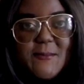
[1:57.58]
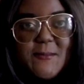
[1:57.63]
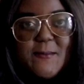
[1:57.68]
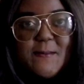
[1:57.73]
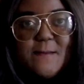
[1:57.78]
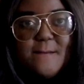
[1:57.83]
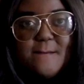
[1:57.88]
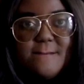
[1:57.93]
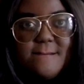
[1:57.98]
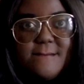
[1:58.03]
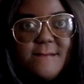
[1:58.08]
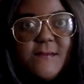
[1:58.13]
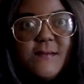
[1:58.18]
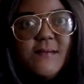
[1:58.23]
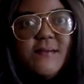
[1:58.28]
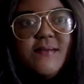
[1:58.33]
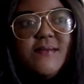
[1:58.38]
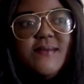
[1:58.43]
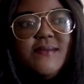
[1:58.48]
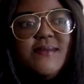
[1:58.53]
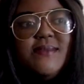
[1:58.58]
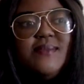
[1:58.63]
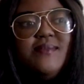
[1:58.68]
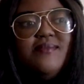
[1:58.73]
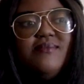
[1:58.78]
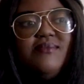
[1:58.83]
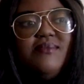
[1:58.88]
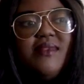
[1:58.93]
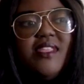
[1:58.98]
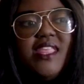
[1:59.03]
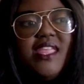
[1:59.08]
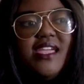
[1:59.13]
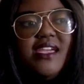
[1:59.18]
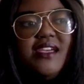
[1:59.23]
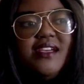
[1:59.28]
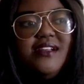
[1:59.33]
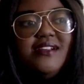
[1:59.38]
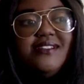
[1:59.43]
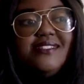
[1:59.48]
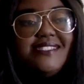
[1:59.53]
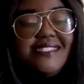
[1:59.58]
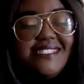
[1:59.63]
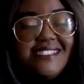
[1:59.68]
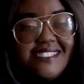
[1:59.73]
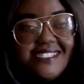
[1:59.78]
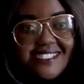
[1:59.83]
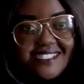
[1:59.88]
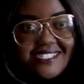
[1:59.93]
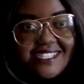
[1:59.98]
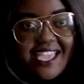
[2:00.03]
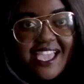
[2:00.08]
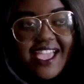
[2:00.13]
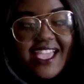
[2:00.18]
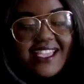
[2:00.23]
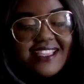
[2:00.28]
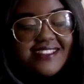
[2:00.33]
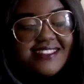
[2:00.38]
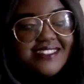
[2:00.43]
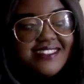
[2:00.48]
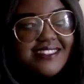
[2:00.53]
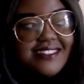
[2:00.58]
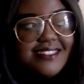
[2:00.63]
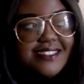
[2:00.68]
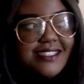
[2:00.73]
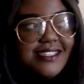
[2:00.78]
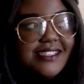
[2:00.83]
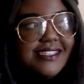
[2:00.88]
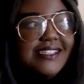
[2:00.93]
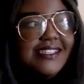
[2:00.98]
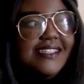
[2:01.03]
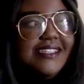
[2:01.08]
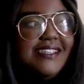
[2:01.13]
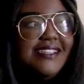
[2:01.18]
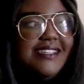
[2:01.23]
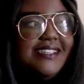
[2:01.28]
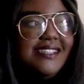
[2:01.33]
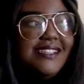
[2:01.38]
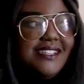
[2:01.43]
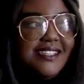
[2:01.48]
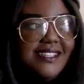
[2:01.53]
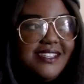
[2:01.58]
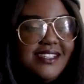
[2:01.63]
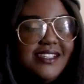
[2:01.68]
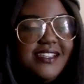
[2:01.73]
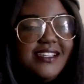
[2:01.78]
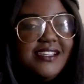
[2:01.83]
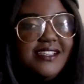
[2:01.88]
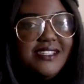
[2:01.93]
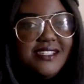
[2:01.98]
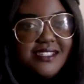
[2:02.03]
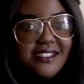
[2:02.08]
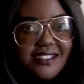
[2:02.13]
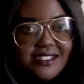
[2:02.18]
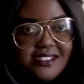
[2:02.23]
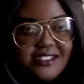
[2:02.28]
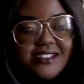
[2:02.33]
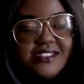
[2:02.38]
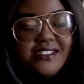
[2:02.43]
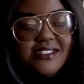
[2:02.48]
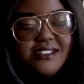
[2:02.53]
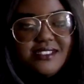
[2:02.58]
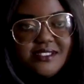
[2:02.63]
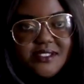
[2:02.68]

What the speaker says: (silent)